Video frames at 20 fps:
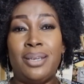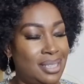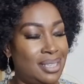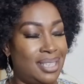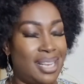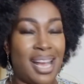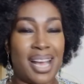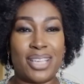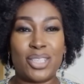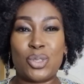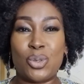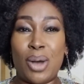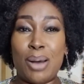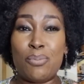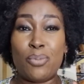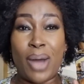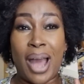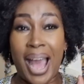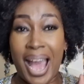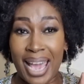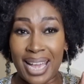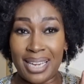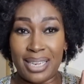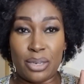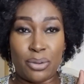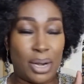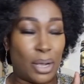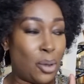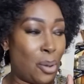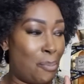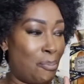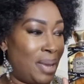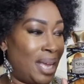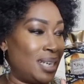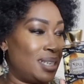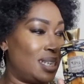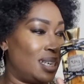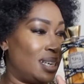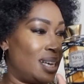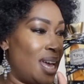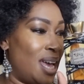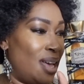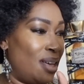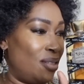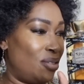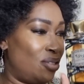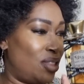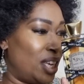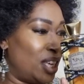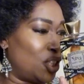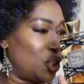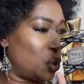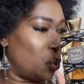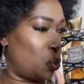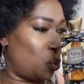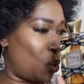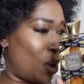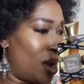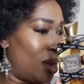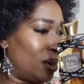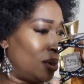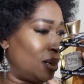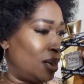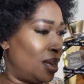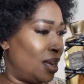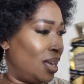Yeah, so I'm highly recommending this one.